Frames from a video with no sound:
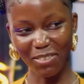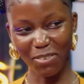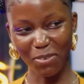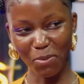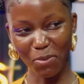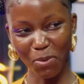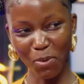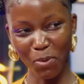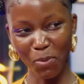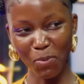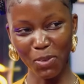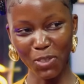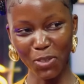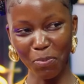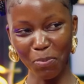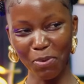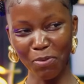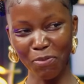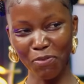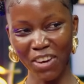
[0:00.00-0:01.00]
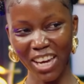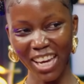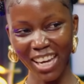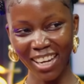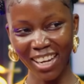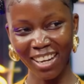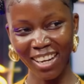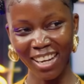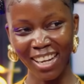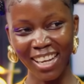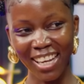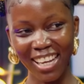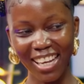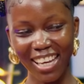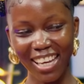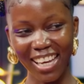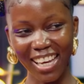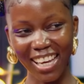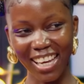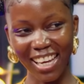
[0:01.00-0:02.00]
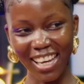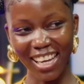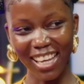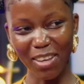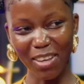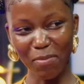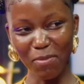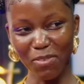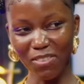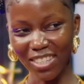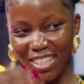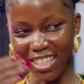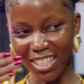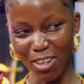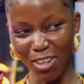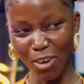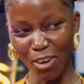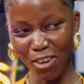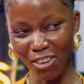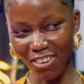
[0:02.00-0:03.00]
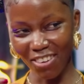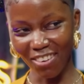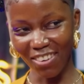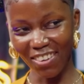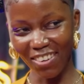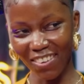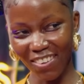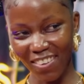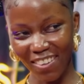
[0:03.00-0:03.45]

Would you prefer music yo?